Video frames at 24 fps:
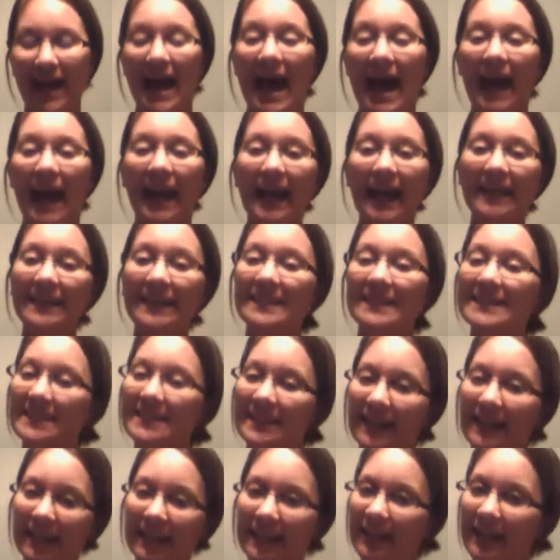And I can
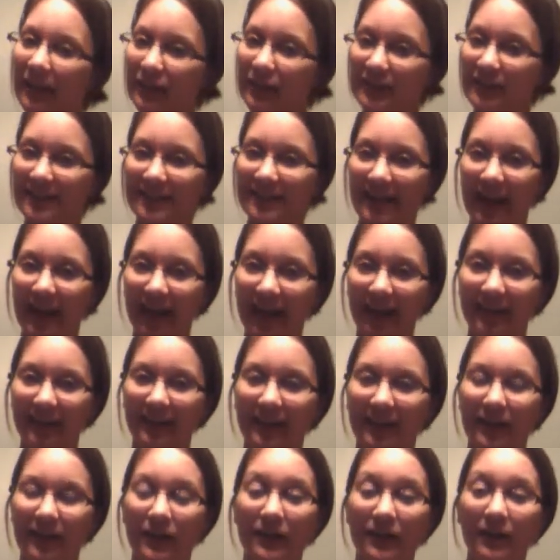stand here today
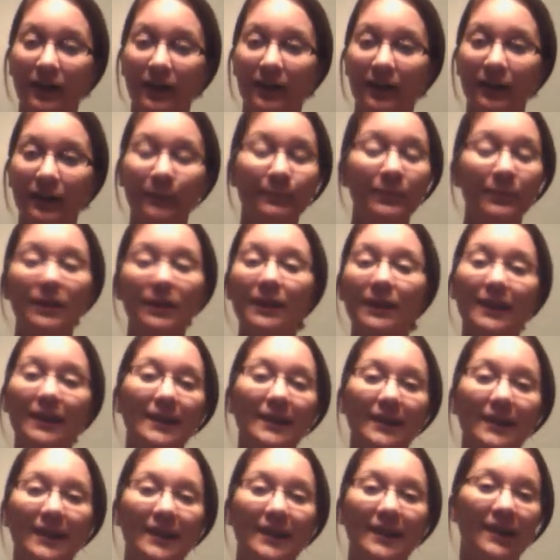
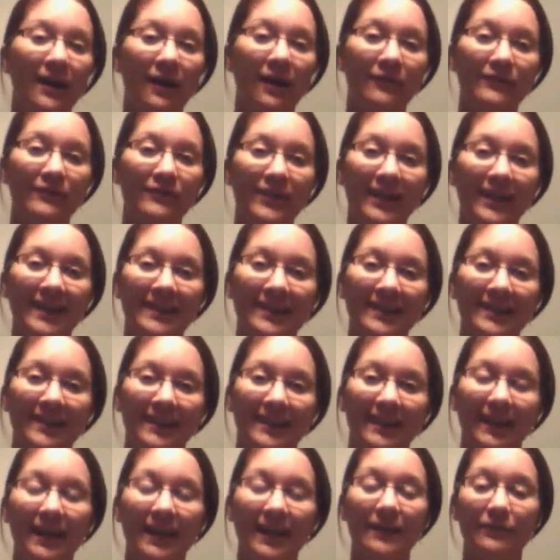completely confident
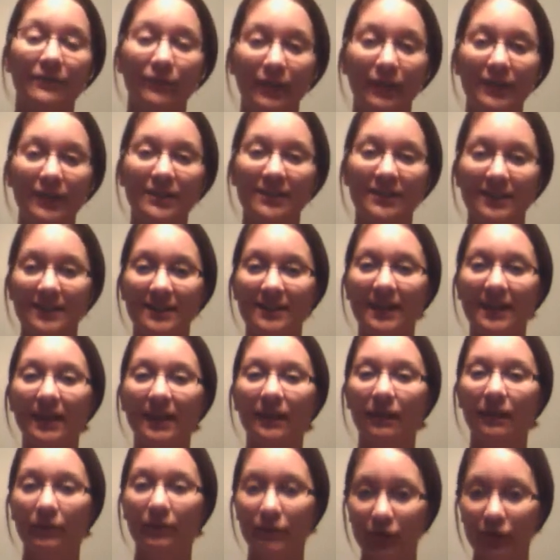that I've reached a
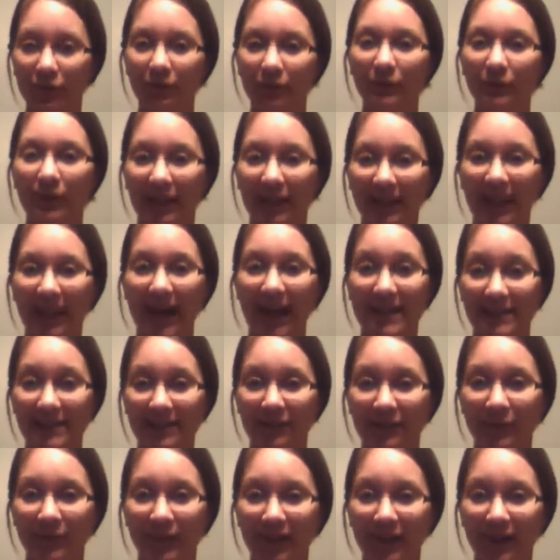state of true and lasting
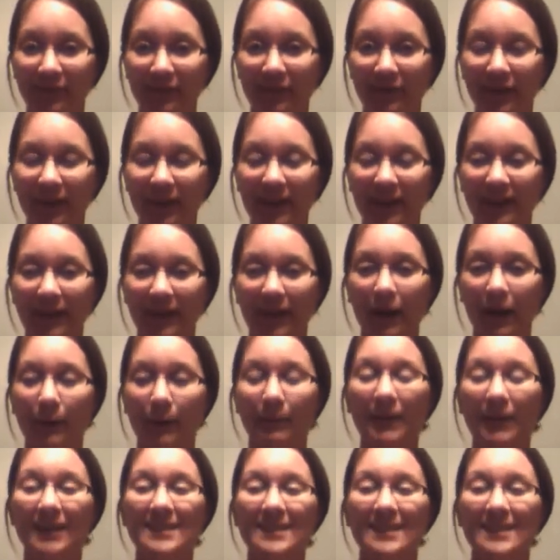recovery
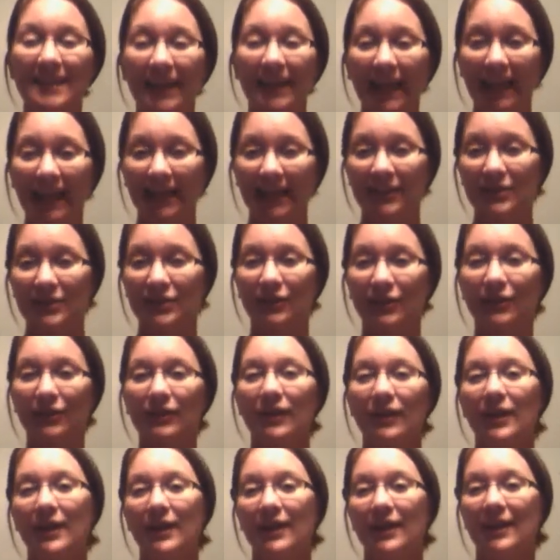because the answer
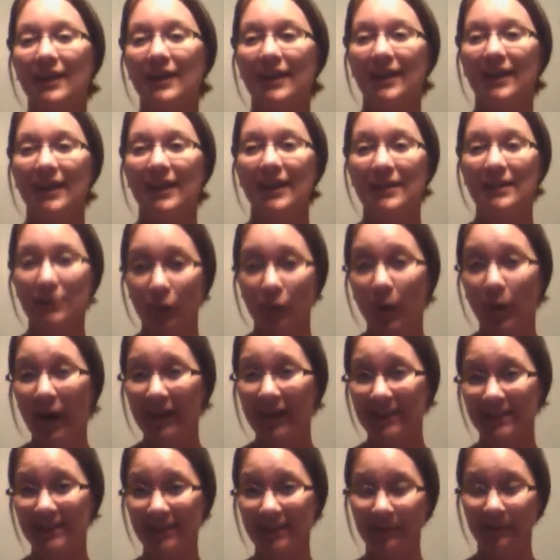is quite
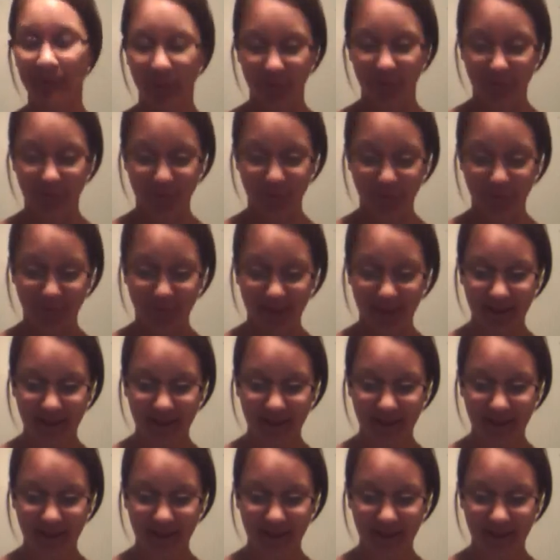simple for me.